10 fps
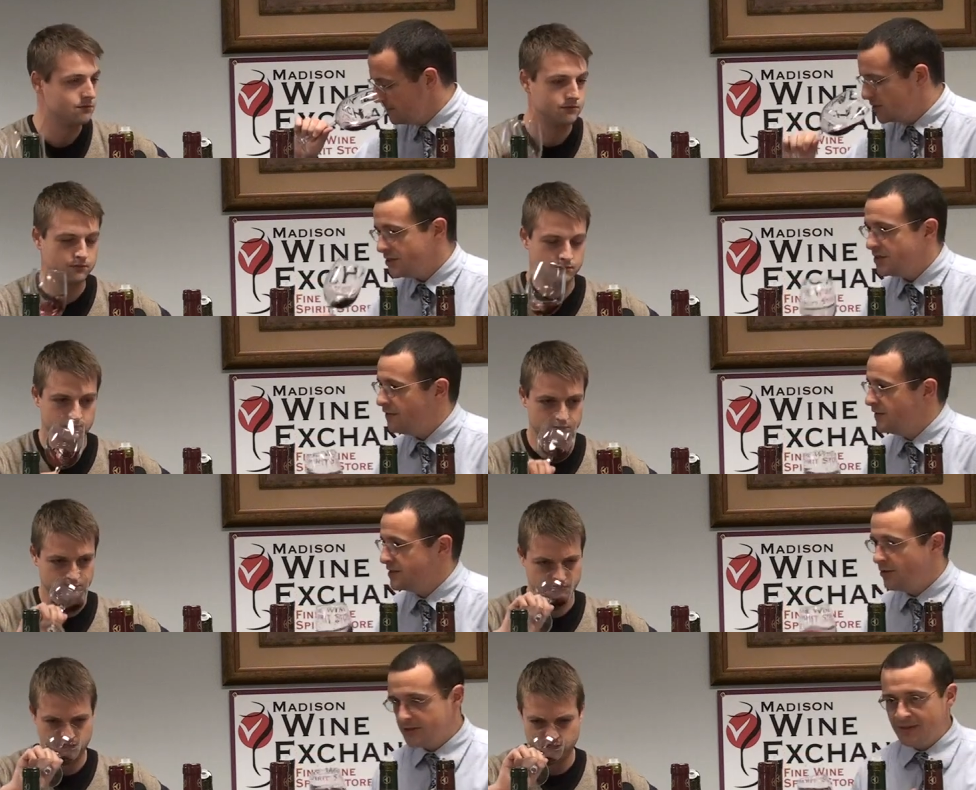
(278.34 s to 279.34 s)
Speaker 1: just off
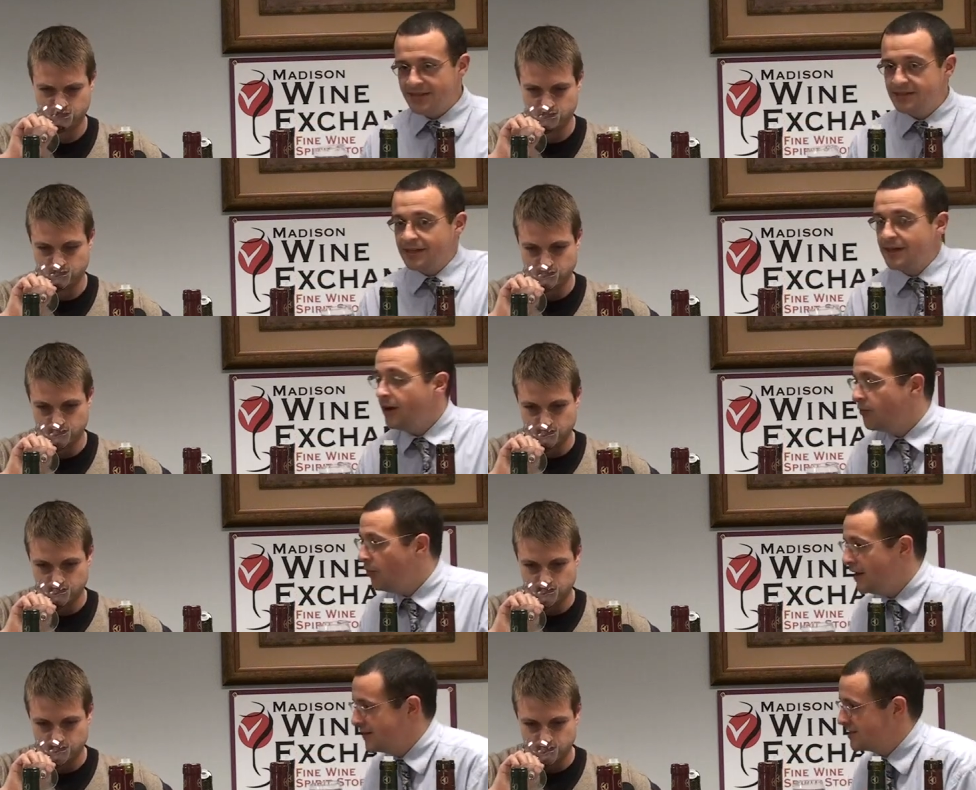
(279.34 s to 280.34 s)
this nose, I mean, this is a young
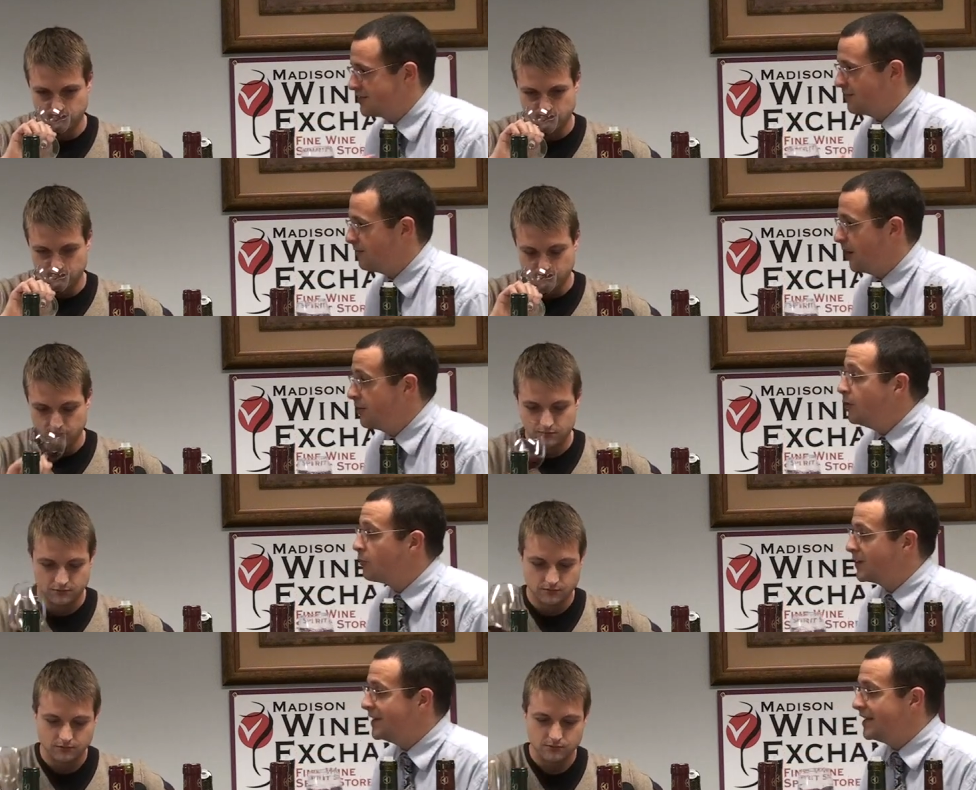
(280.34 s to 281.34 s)
wine. This is a, a new
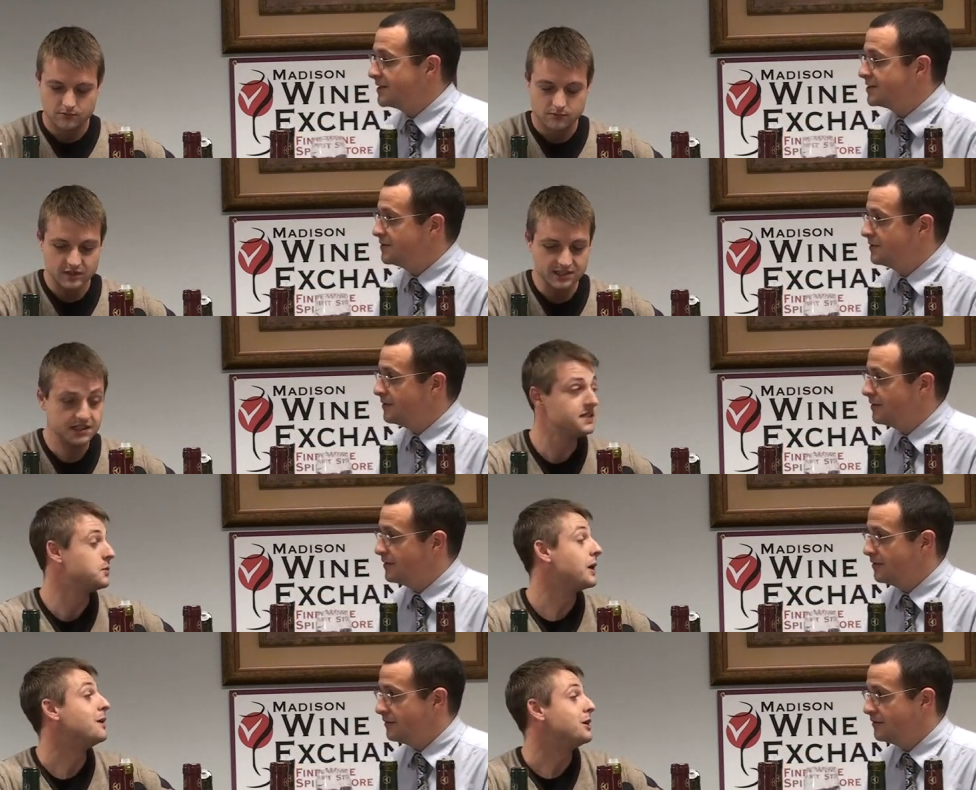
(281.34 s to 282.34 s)
release.
Speaker 2: This is
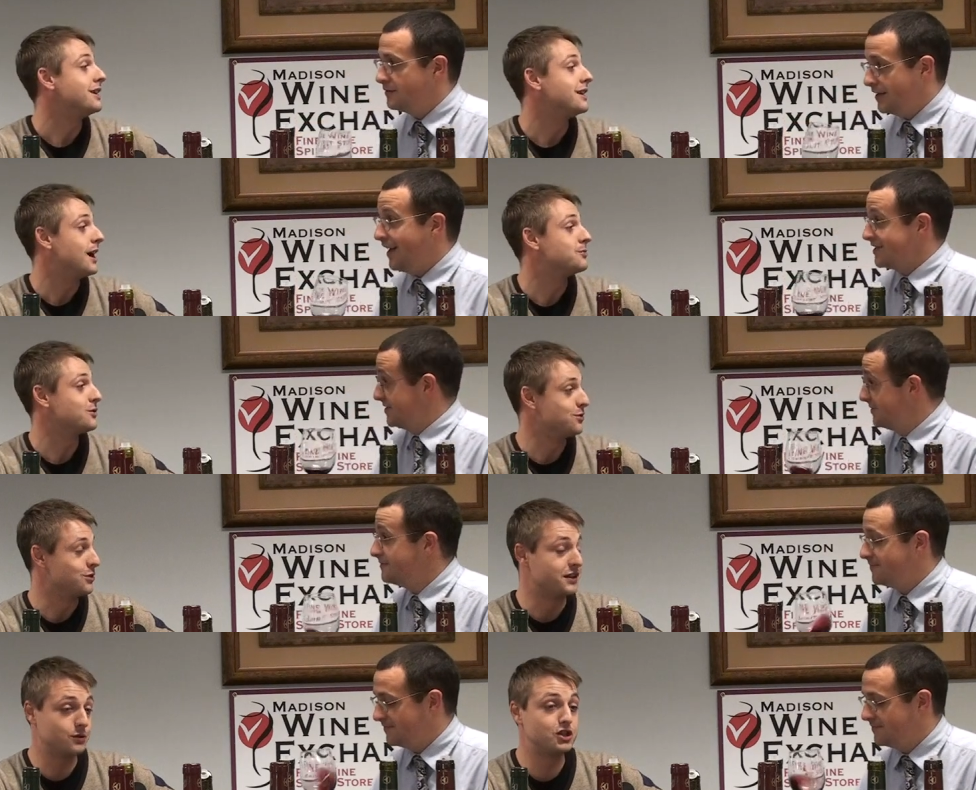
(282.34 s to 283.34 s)
a baby. Yeah.
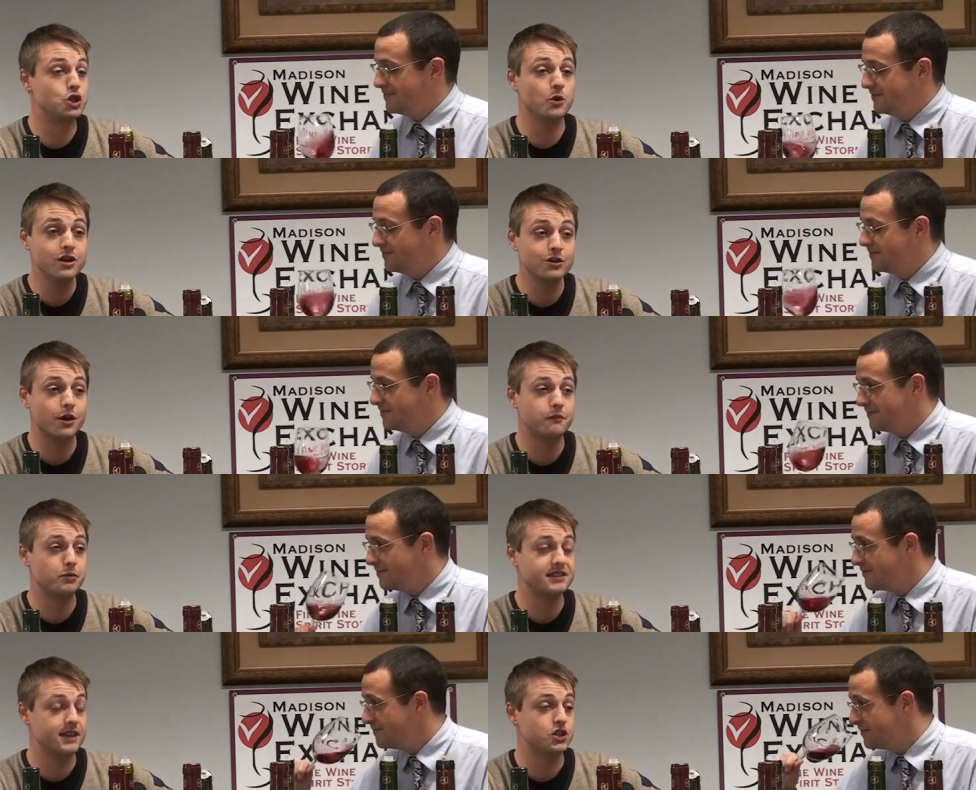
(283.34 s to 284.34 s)
Absolutely. So it's showing a lot of
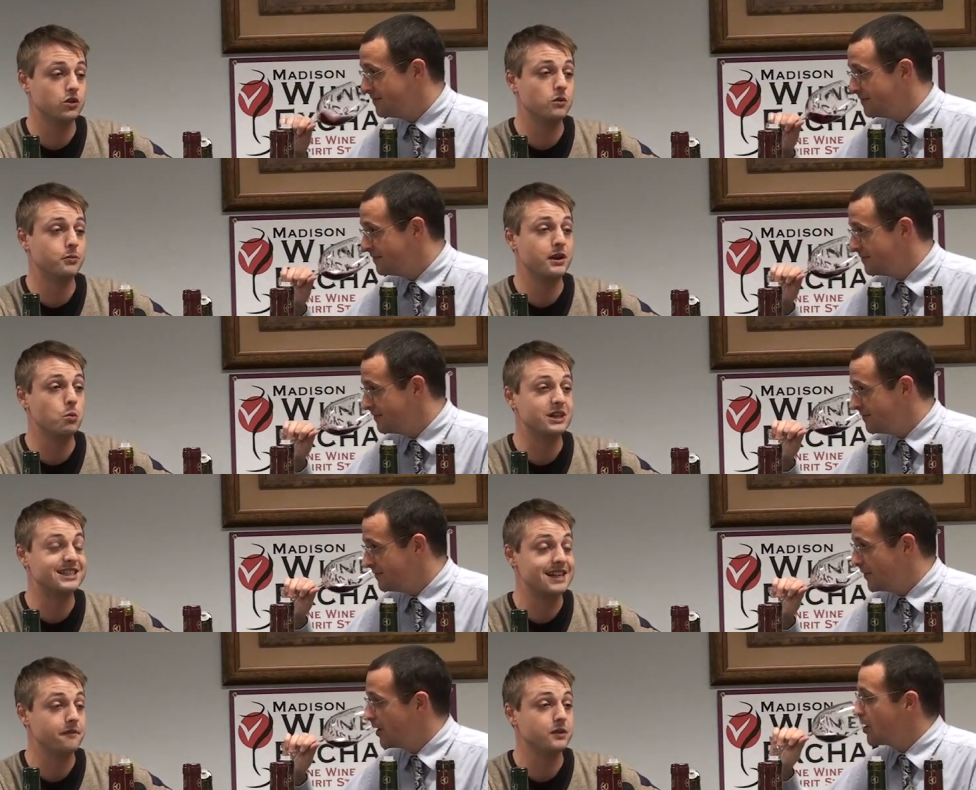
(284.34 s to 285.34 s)
potential, but it will
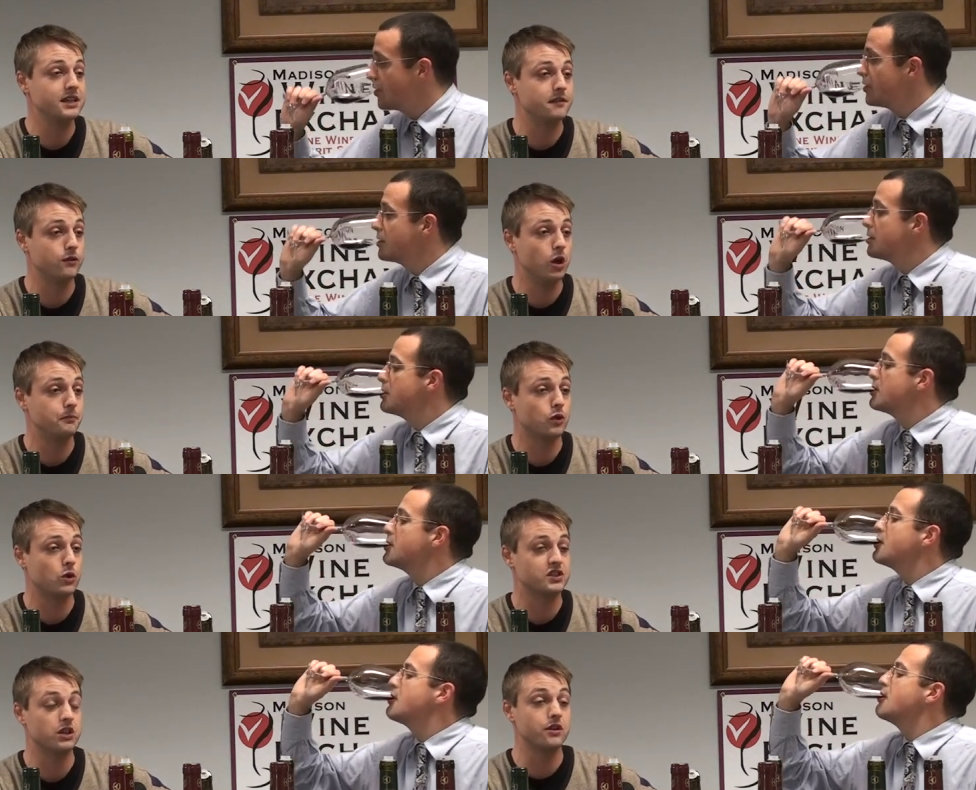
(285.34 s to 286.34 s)
definitely develop
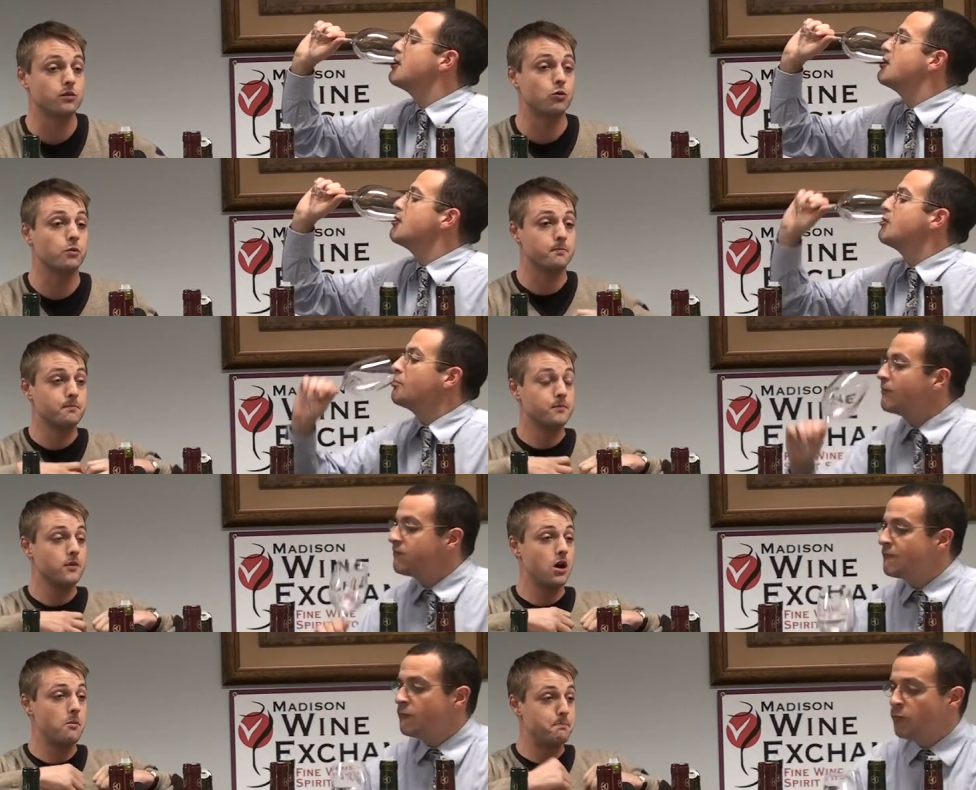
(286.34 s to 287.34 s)
towards a little more uh,